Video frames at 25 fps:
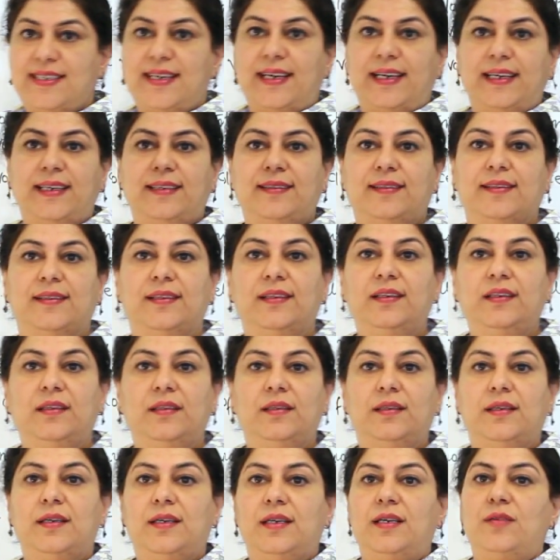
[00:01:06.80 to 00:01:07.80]

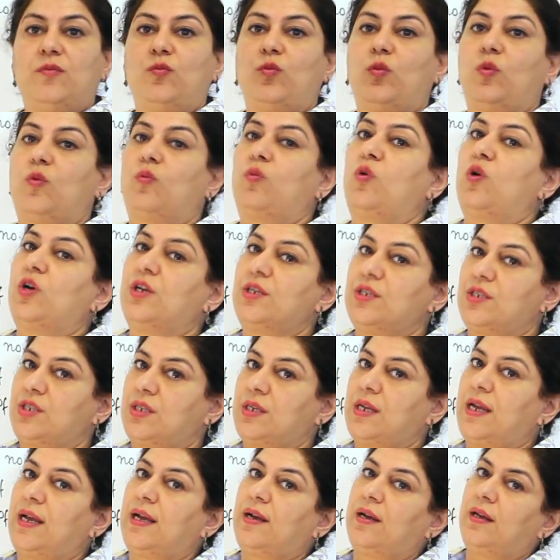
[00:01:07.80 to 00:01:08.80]
diagonal
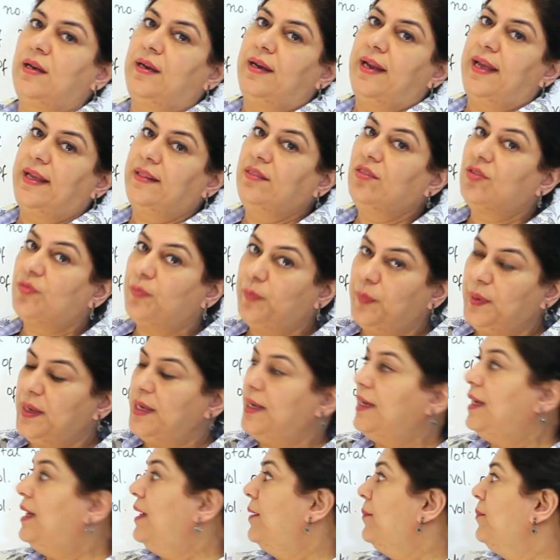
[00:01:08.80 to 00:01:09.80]
was a length
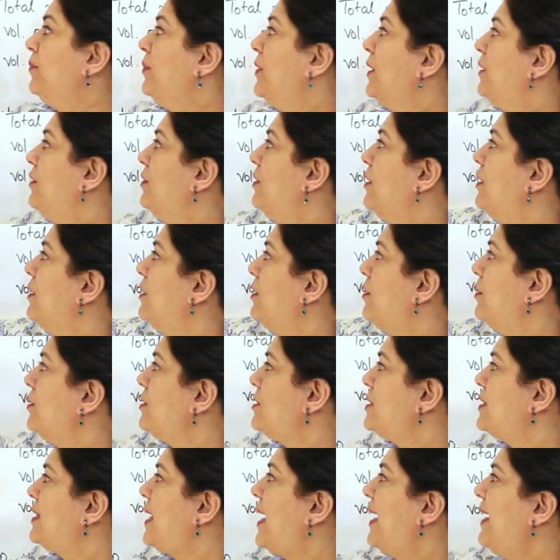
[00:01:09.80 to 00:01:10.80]
B, the
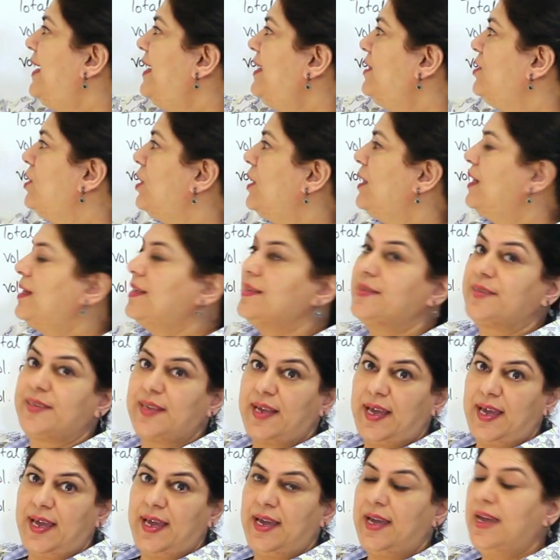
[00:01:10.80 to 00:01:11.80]
side is
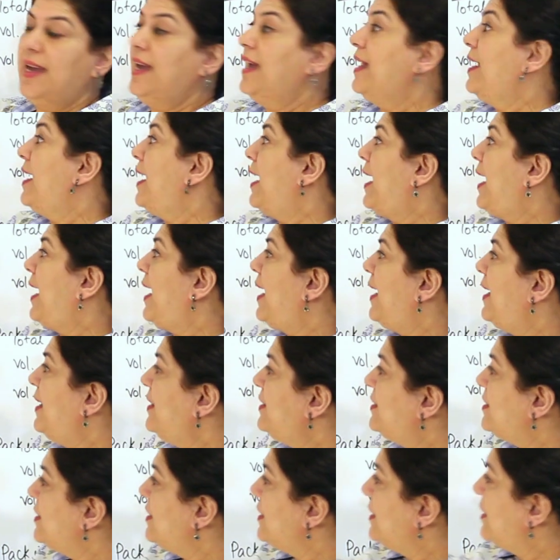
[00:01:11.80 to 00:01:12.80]
A,
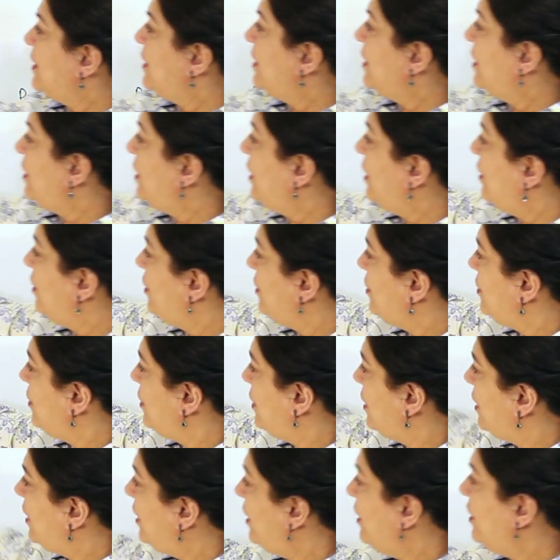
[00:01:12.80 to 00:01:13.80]
and
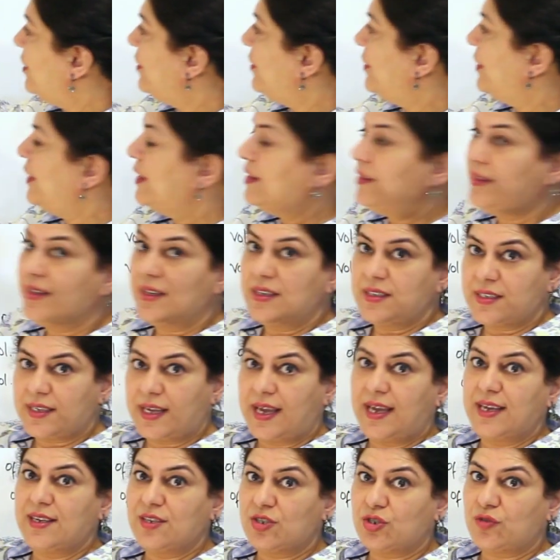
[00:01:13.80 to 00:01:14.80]
here, in this
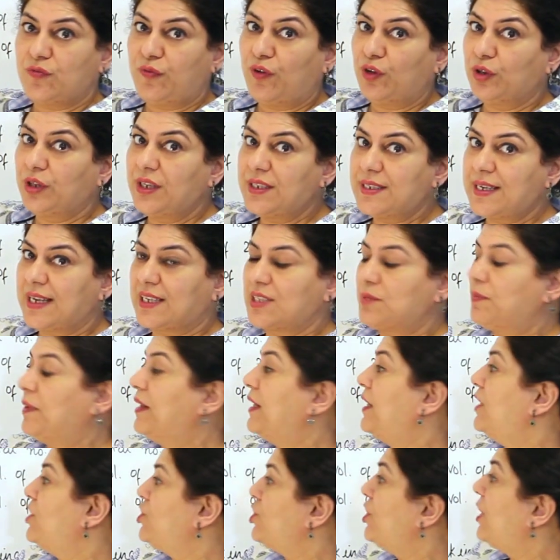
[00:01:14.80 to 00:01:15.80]
case, for this
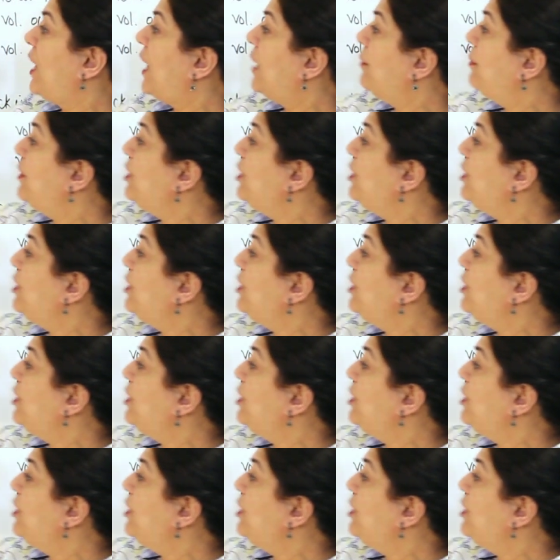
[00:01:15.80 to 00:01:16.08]
explanation, I'll